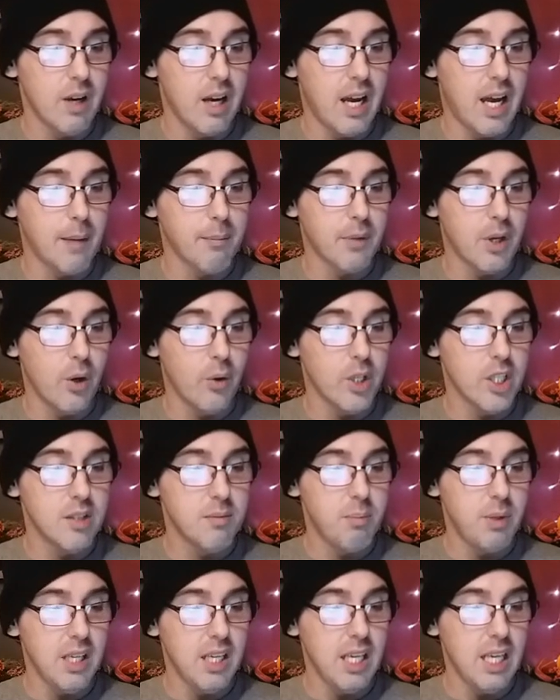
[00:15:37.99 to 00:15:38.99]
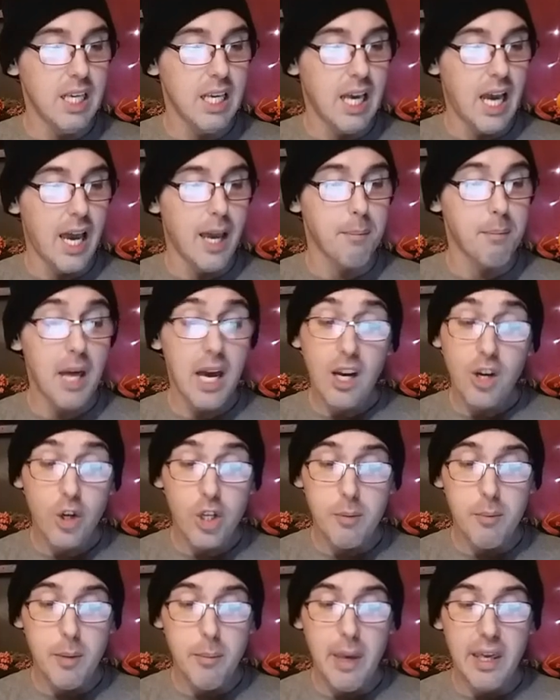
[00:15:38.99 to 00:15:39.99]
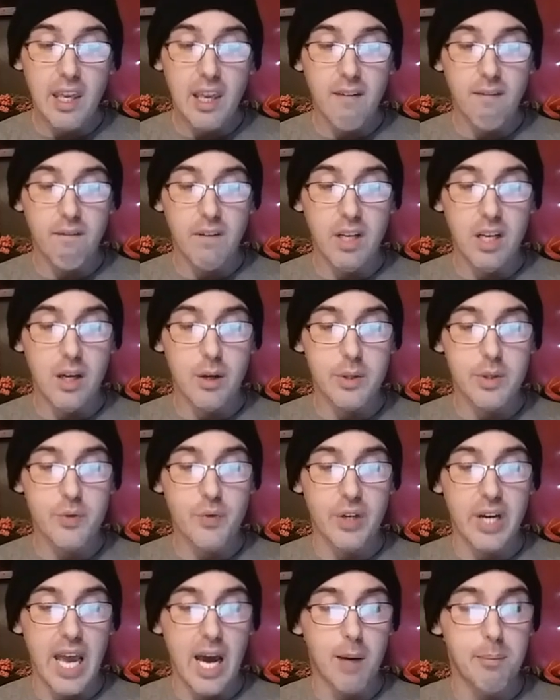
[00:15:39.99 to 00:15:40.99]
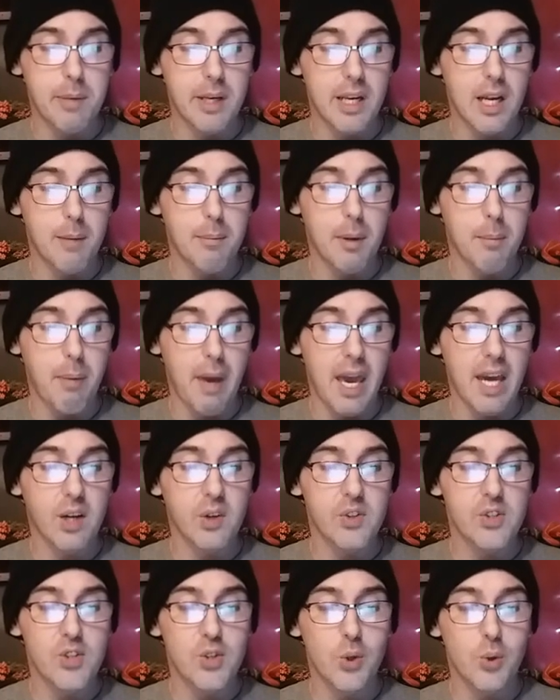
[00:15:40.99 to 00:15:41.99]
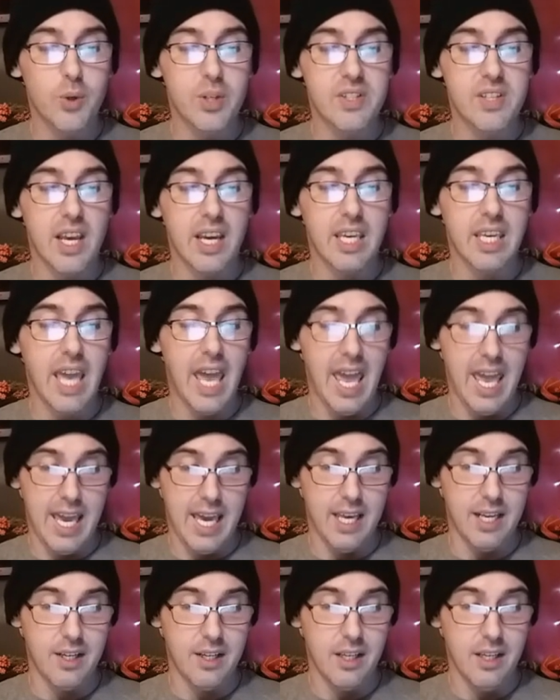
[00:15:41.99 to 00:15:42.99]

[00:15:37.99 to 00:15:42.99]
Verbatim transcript: I'm going to be, I'm not going to be making videos for now, but I'll be back as soon as I can.